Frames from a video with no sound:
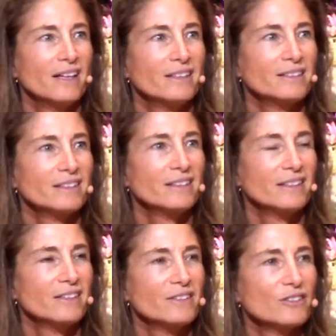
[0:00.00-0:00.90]
it's
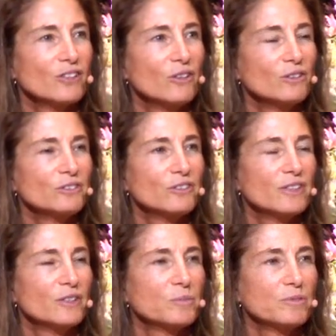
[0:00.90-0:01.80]
like this culture
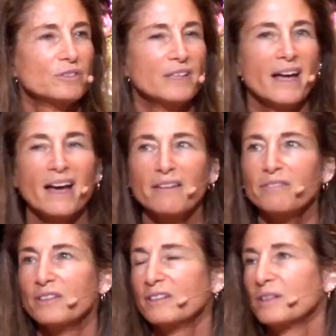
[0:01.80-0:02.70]
is
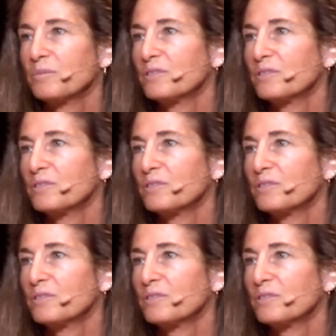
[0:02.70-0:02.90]
avidly